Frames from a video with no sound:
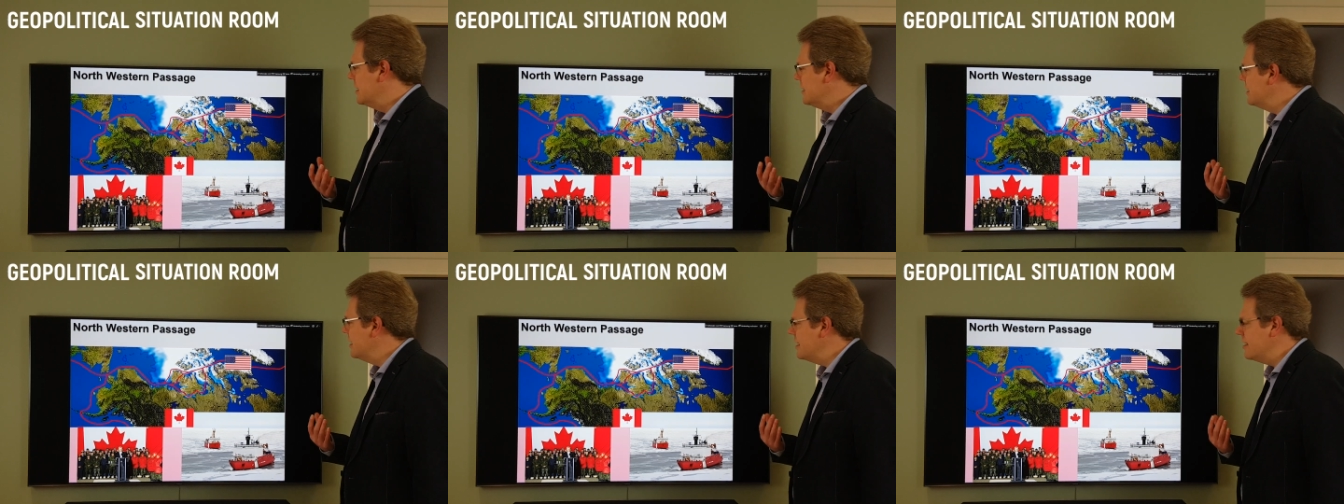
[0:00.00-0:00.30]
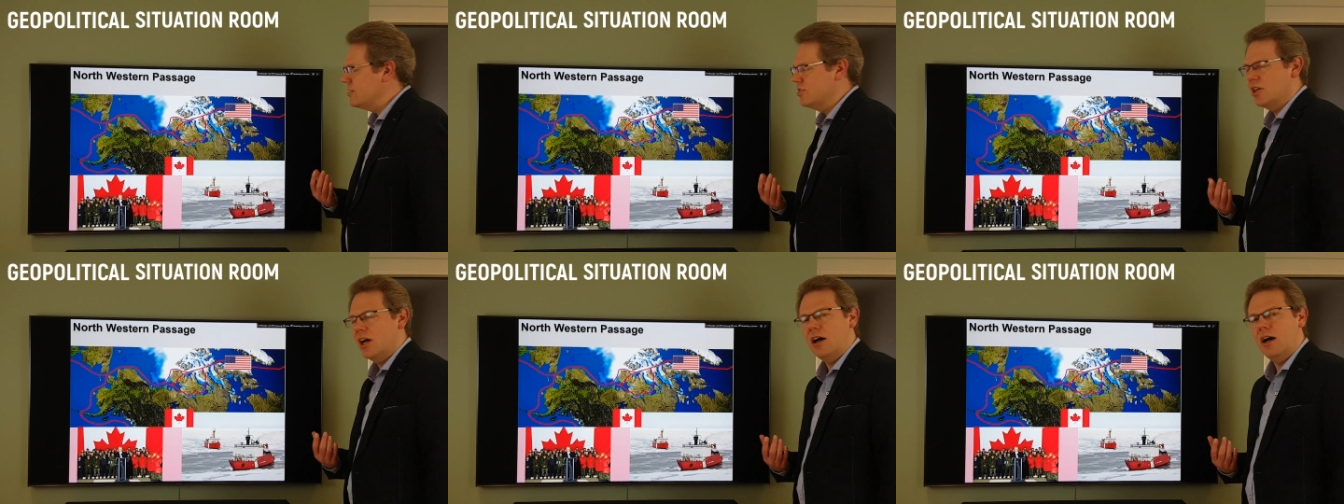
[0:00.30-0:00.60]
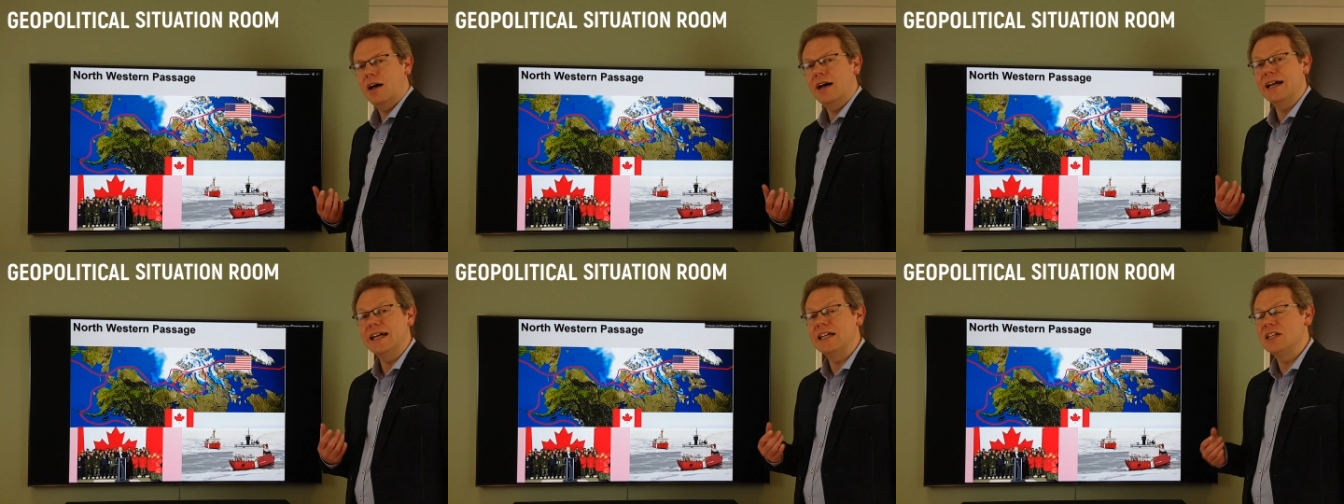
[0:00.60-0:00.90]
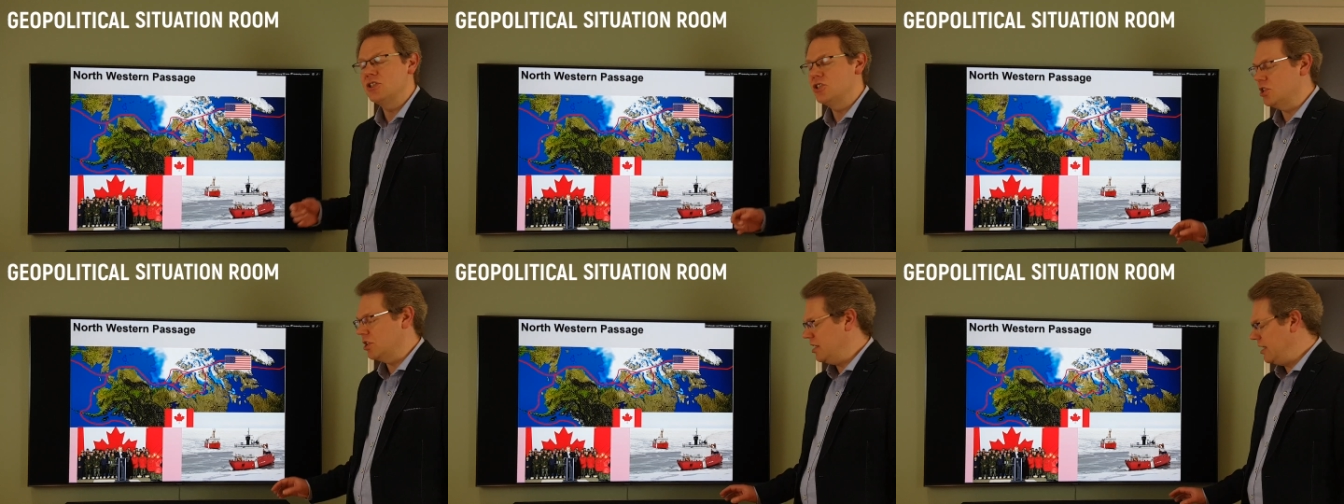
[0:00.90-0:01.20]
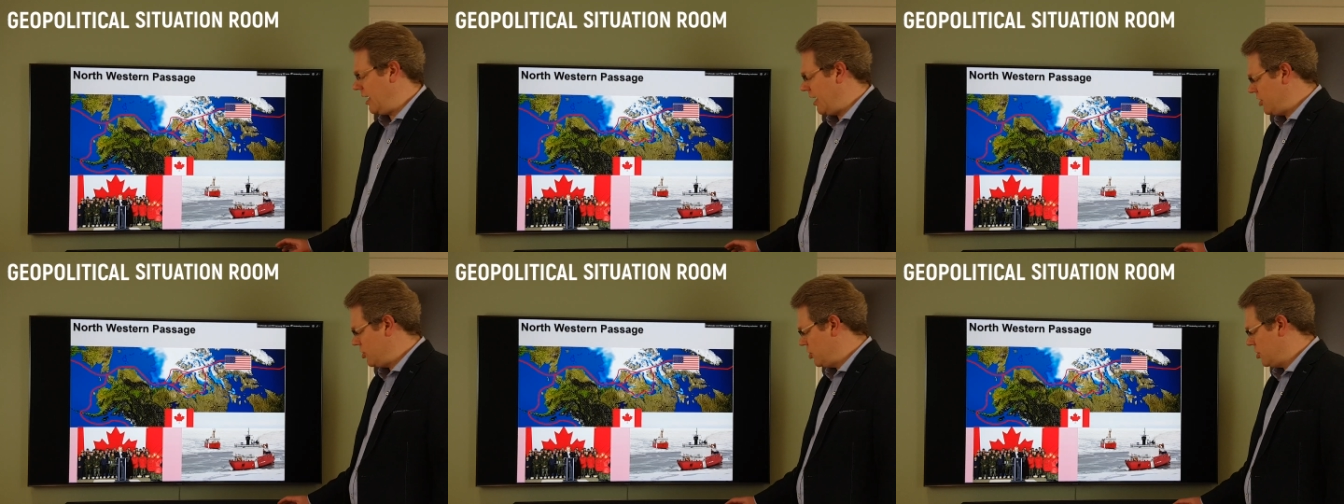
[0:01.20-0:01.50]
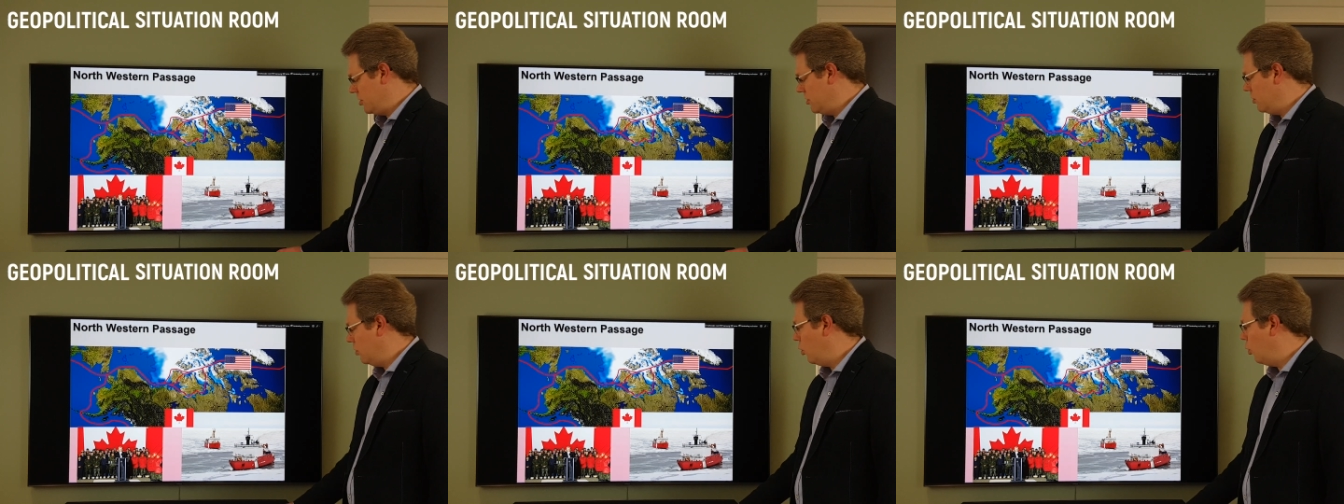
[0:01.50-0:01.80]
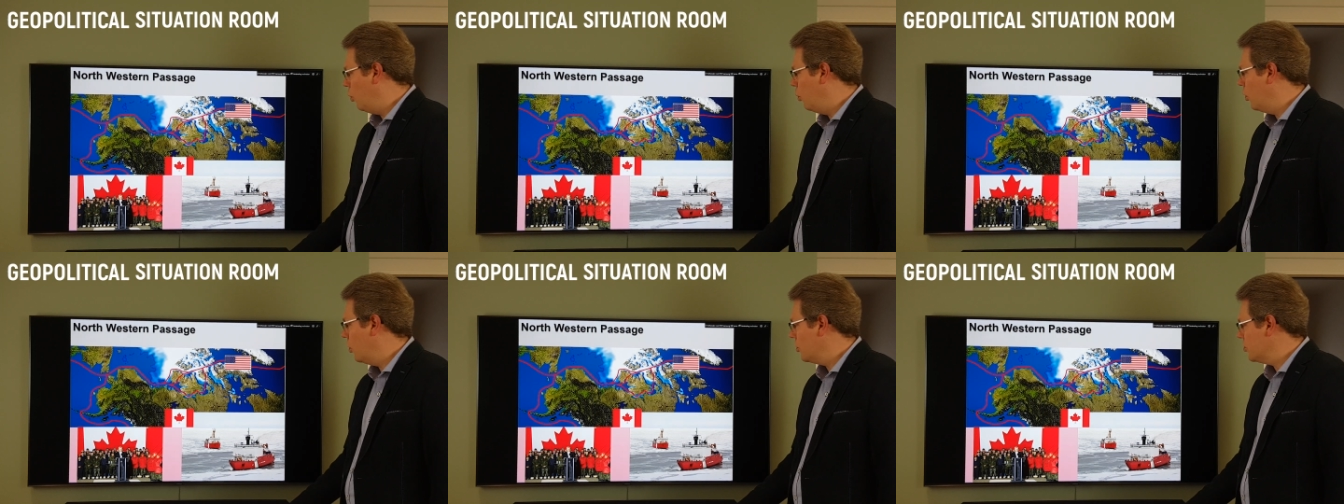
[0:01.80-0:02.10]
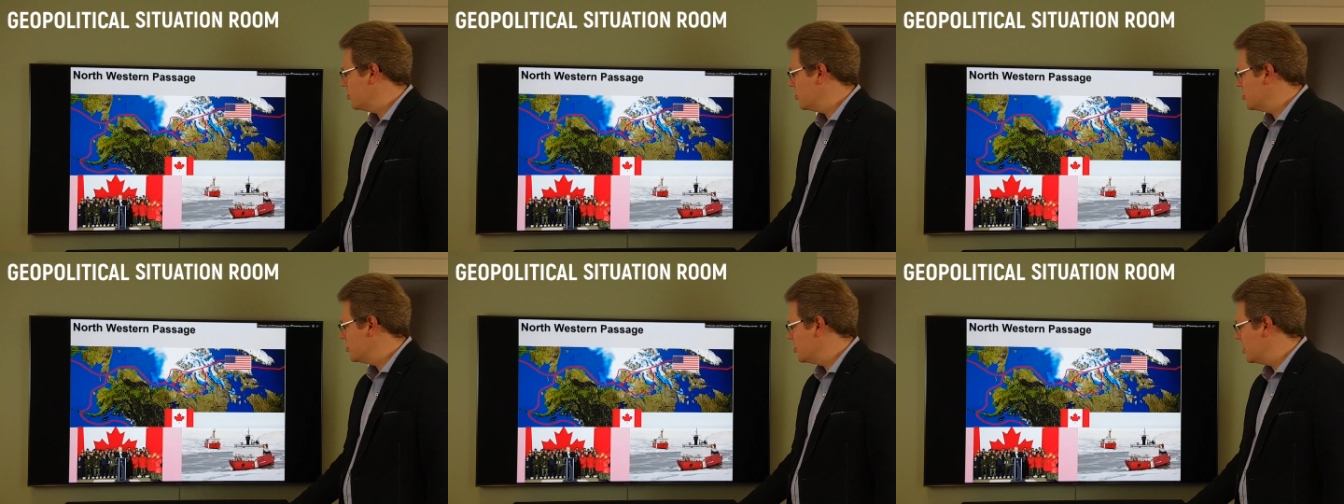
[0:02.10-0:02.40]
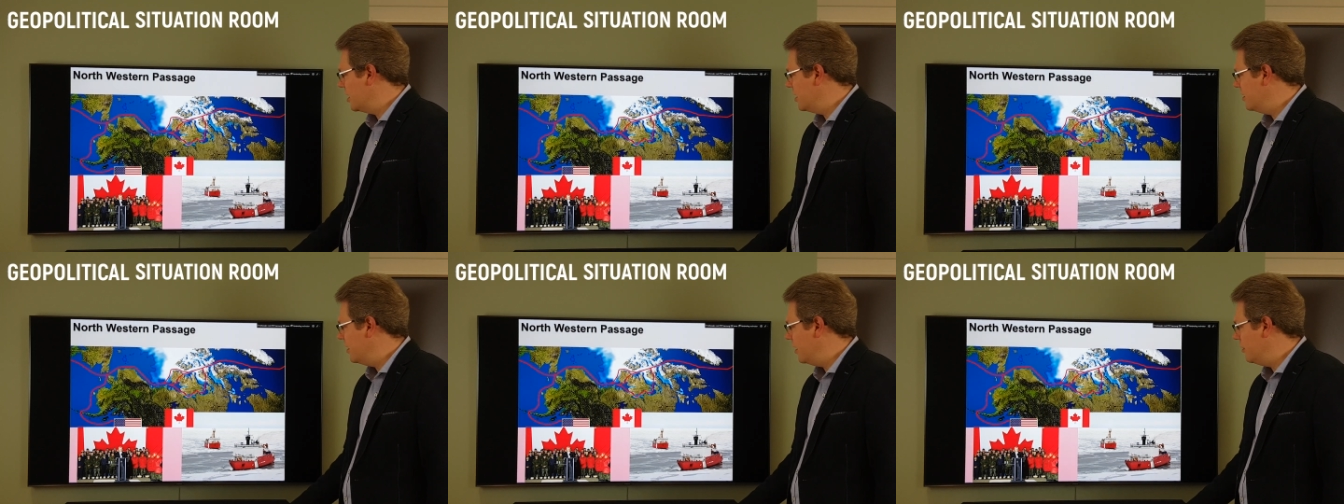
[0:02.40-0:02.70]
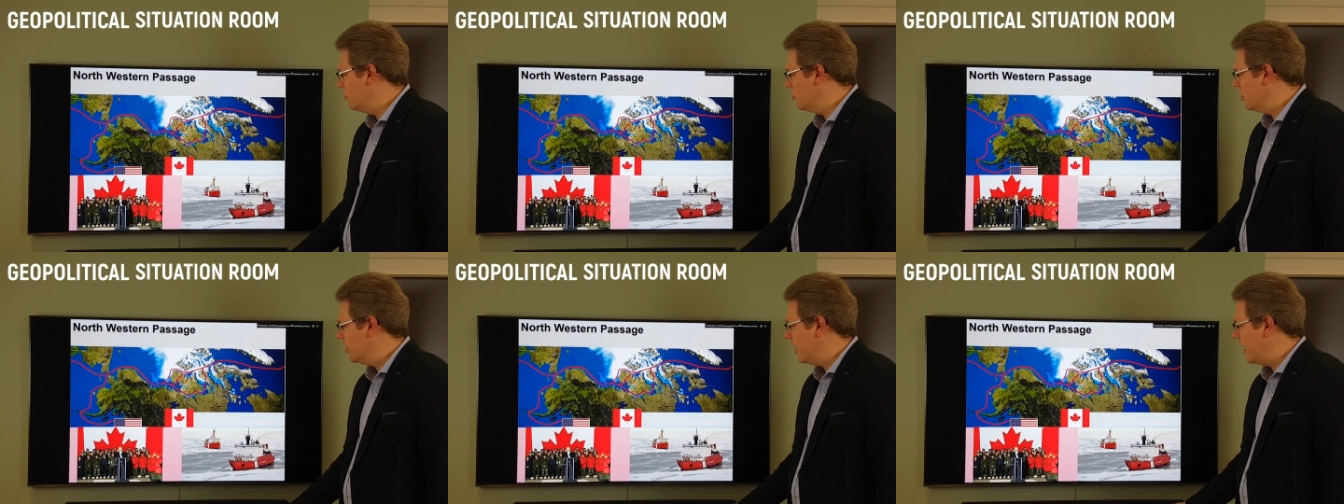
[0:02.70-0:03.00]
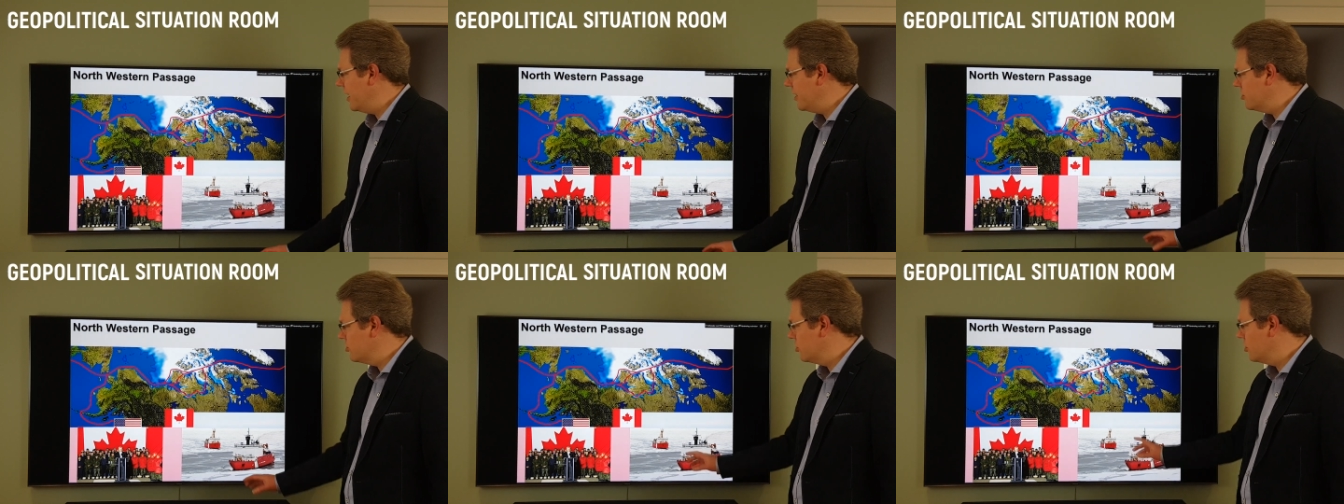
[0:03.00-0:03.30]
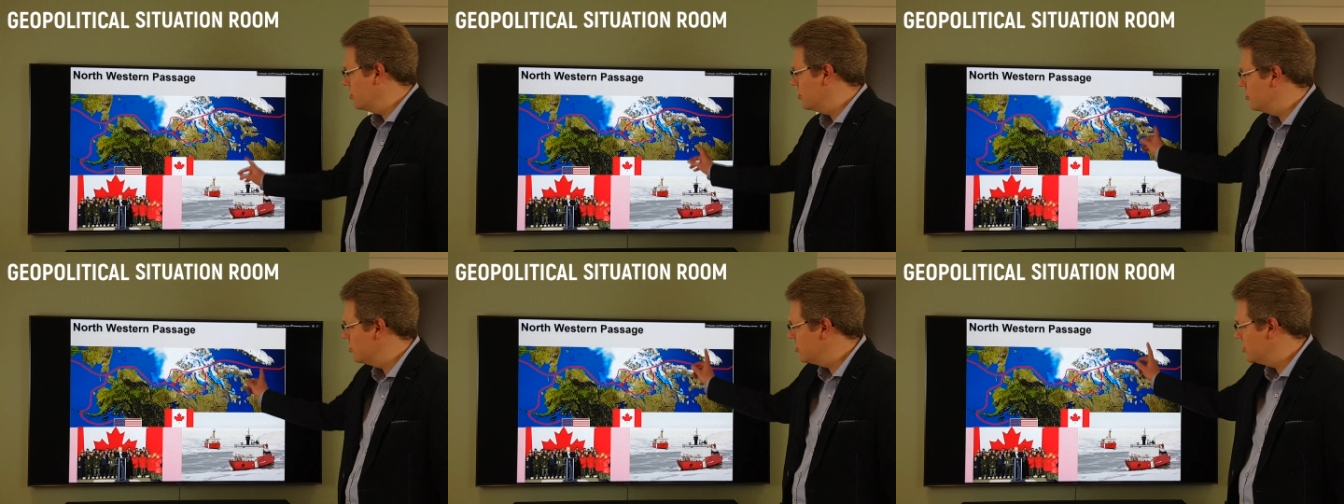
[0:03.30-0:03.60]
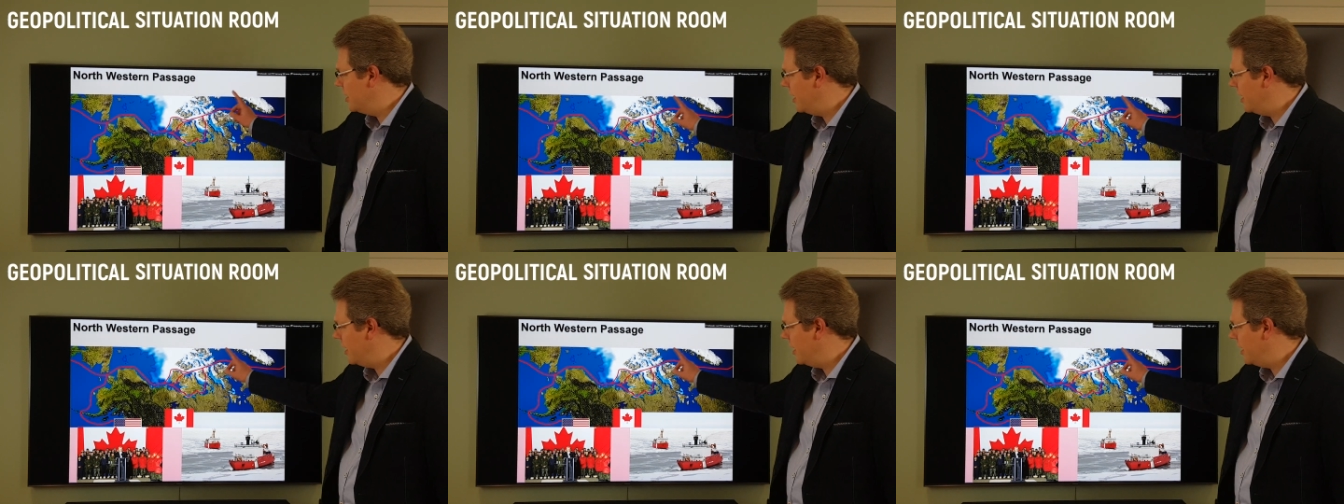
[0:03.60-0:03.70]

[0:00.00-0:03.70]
these are international waters, and they would like to use